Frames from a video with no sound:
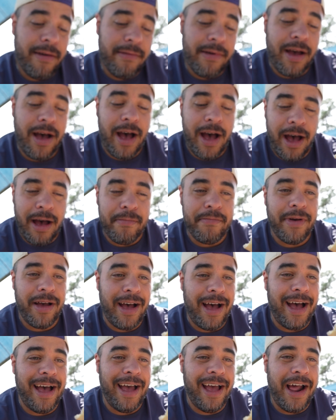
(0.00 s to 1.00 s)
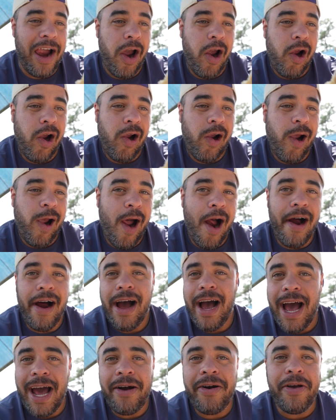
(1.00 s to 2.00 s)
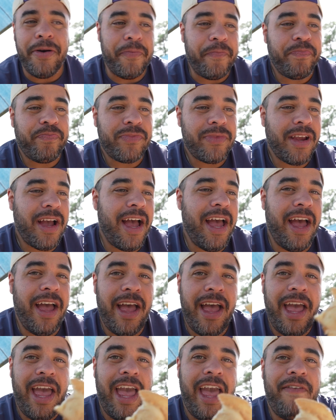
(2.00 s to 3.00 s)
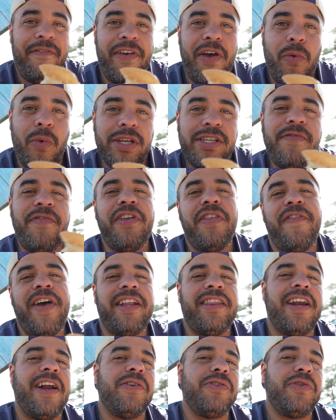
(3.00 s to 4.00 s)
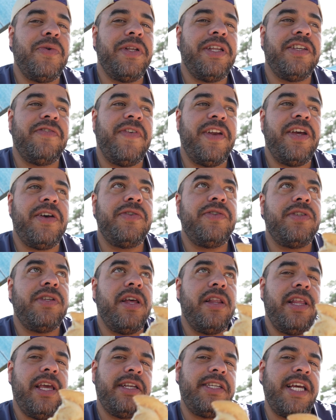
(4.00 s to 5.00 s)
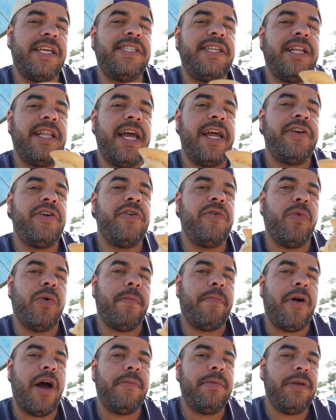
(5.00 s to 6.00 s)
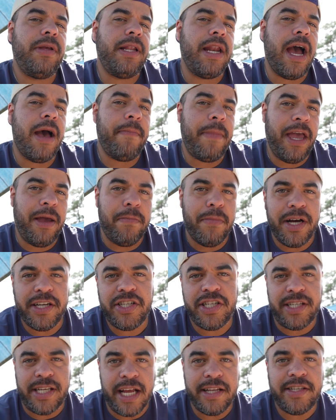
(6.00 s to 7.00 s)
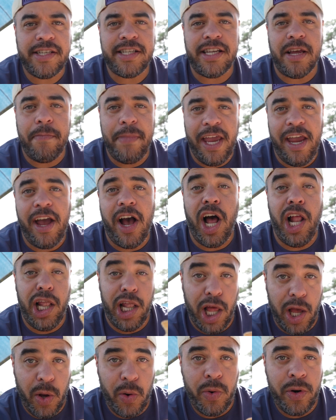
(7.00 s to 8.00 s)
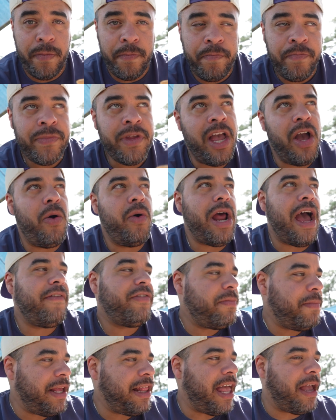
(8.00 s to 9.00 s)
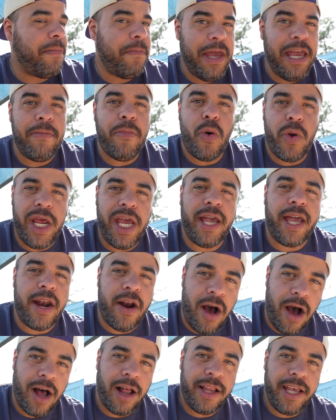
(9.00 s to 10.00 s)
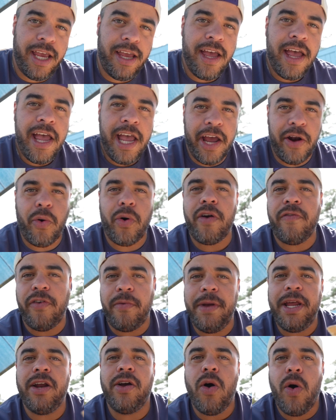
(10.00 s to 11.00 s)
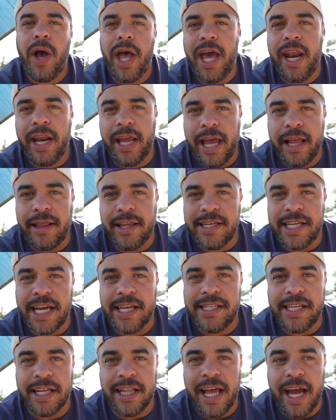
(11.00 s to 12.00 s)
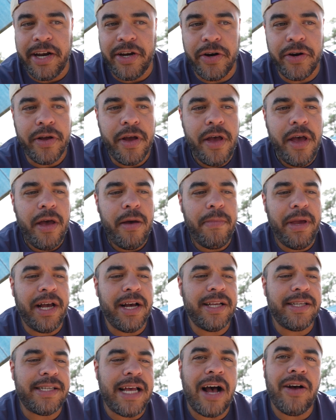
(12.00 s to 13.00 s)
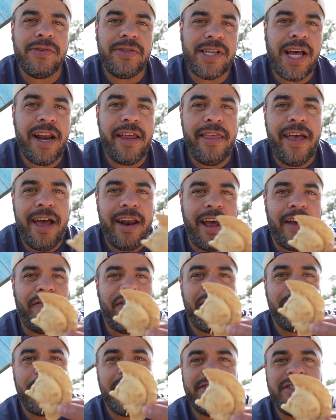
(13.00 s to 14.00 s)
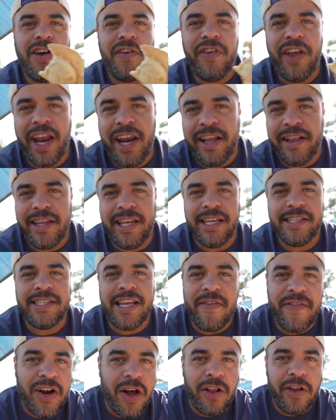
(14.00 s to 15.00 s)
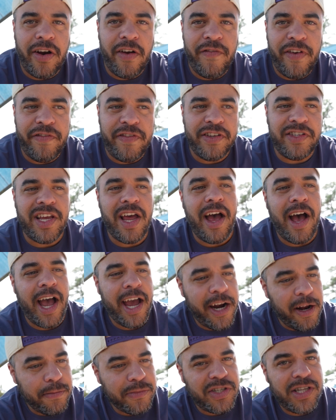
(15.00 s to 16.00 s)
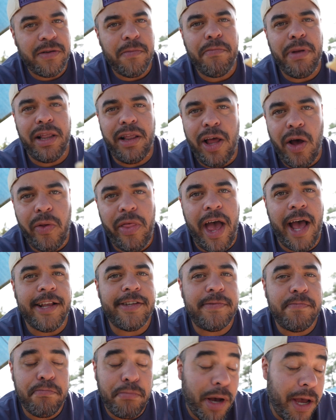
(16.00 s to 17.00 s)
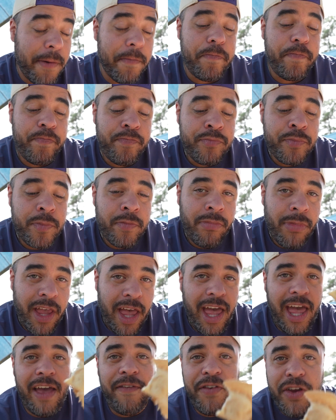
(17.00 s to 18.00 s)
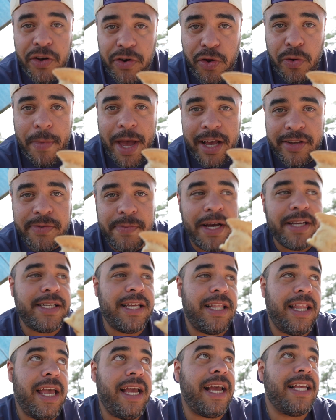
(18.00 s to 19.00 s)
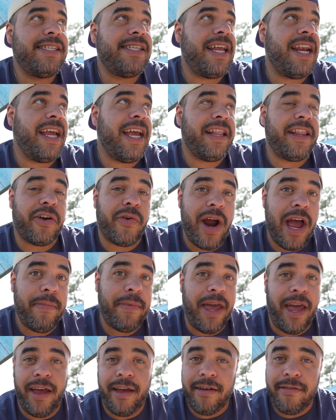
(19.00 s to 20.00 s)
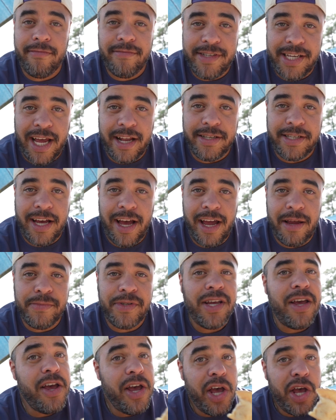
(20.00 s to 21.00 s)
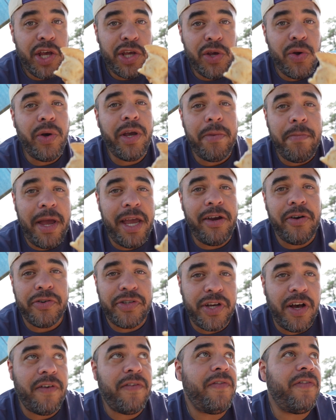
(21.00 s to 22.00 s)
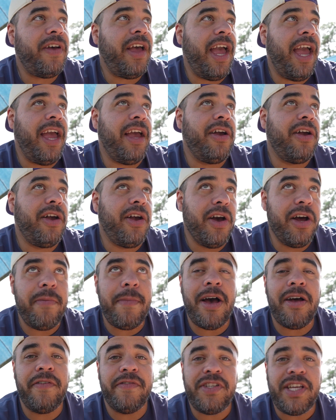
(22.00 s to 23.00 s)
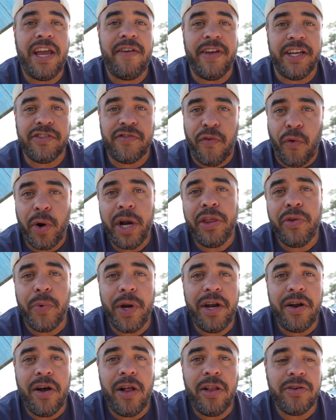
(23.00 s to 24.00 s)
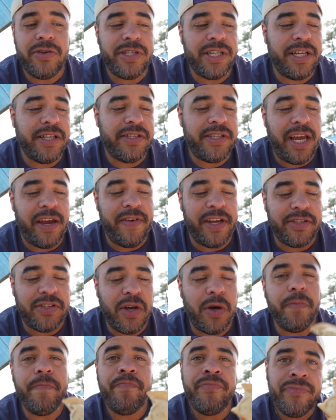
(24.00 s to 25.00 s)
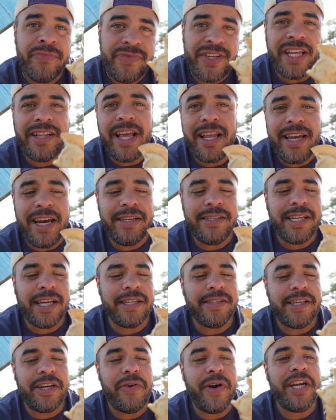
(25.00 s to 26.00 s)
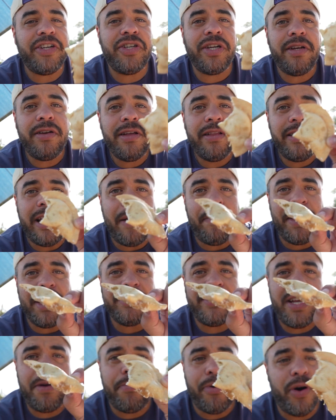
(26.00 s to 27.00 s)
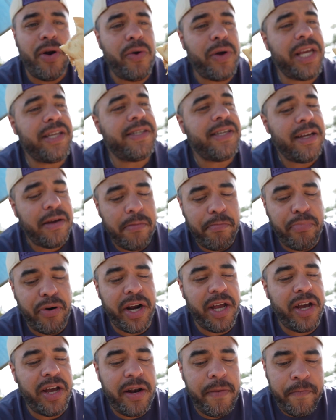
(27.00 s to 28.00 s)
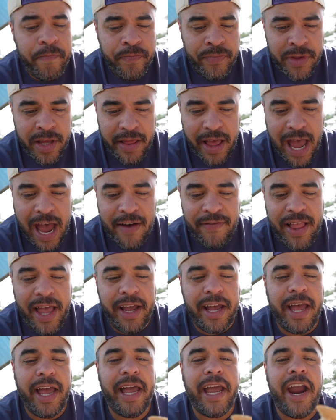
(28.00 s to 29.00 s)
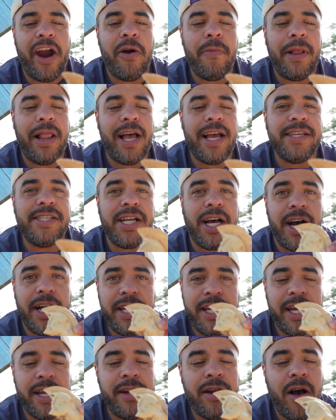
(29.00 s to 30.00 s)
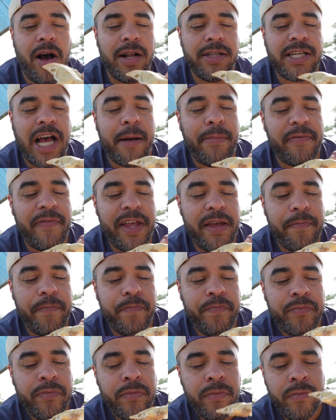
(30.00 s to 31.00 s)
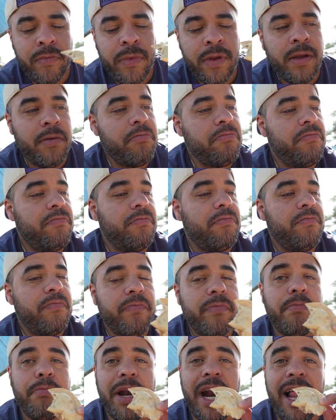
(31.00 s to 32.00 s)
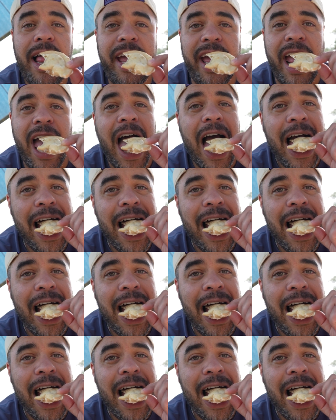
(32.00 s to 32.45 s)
I don't know. If it wasn't for the fact that I was doing these videos, the tasting lanyard would probably not make much sense to me alone. It would have to be like me, Monique, and Ollie in order for me to go ahead and get the tasting lanyard. Because outside of that, I find myself getting the $7.50 items below that. But if you do maximize it, like I said, and get the crab cake 10 times, you could make yourself a good amount of savings, $43 in savings. So take that into consideration. That being said, pierogies, pretty good. They have like a caramelized onion on top of it, but I like it.